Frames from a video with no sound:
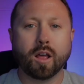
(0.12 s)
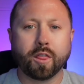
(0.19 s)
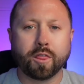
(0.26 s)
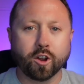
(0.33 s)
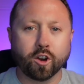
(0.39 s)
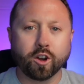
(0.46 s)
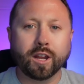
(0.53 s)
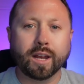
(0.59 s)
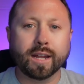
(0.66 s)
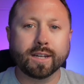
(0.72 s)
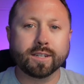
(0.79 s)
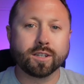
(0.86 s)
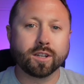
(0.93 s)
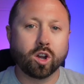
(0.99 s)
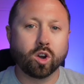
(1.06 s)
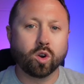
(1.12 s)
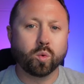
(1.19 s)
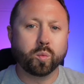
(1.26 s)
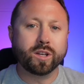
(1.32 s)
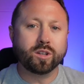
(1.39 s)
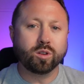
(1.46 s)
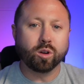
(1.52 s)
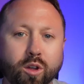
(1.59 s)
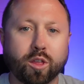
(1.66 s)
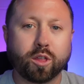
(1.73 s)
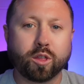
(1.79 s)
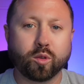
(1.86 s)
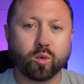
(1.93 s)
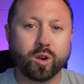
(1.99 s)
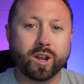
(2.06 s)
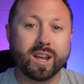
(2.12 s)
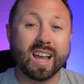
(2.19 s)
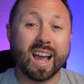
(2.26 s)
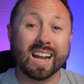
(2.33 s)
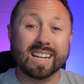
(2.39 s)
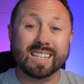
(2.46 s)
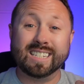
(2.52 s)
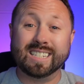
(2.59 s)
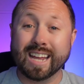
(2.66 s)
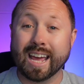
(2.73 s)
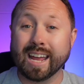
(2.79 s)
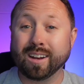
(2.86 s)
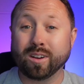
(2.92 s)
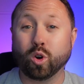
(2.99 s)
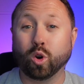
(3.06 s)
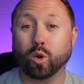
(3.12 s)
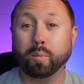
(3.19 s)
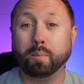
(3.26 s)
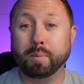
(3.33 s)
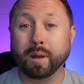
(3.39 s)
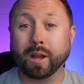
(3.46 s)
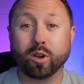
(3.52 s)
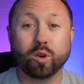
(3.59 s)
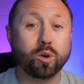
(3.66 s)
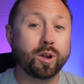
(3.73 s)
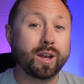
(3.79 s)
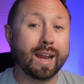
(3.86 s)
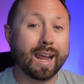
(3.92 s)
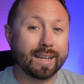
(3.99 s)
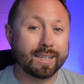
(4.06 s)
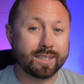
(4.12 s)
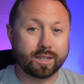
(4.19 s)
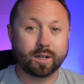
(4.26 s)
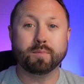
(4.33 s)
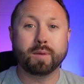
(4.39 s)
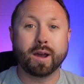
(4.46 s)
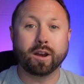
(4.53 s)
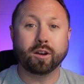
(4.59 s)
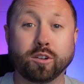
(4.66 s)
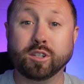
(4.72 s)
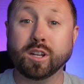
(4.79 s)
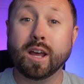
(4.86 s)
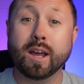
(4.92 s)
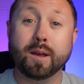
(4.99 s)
thirty days ago, we took three identical Bitcoin ASIC miners,